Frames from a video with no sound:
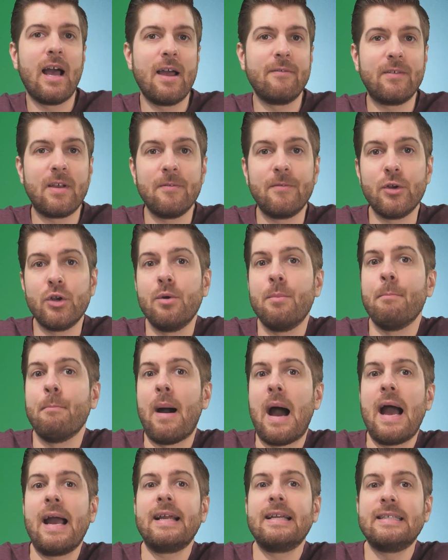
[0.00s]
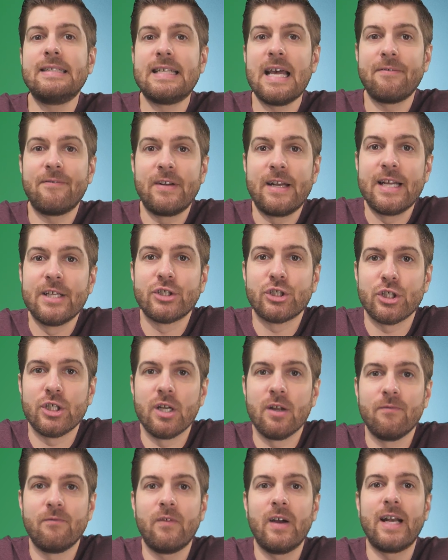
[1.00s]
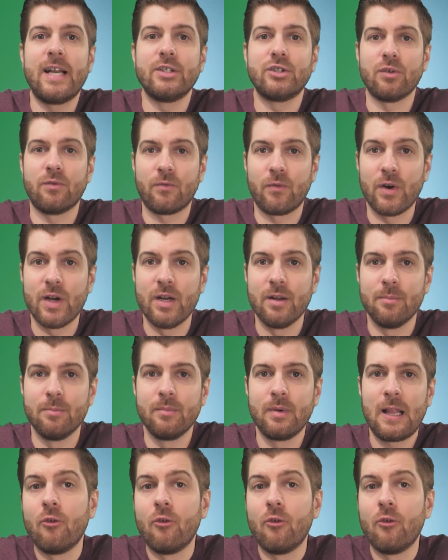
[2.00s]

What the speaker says: I've given you my definition of financial freedom.